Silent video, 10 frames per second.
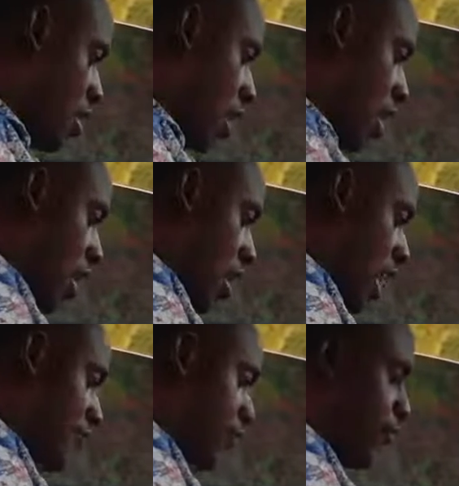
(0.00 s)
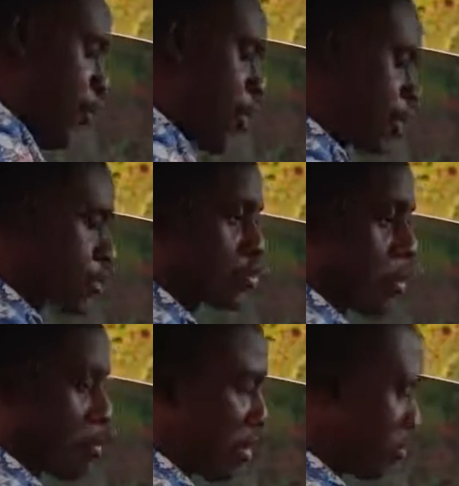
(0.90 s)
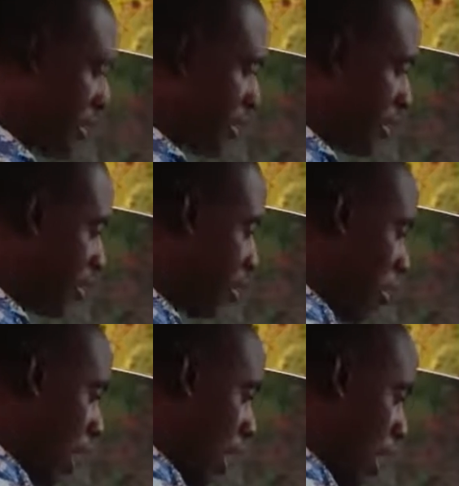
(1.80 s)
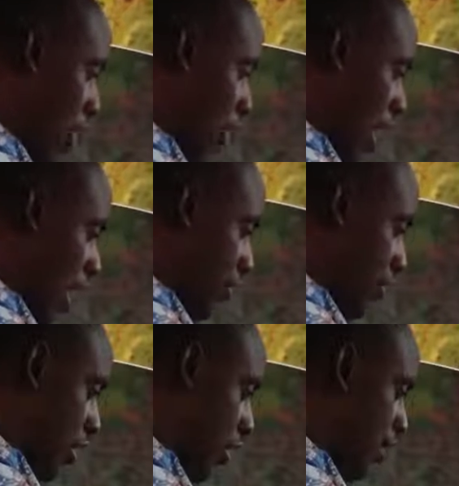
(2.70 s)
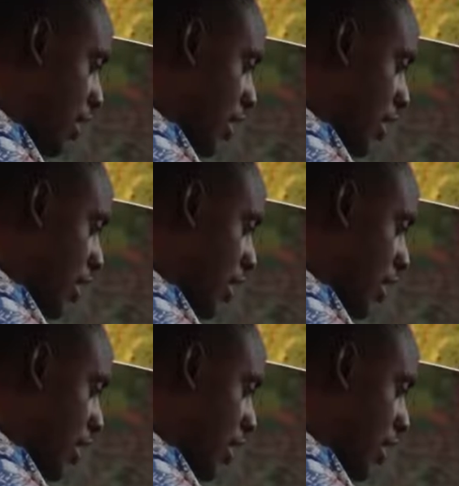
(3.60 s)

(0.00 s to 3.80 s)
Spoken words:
have the voice command button, have the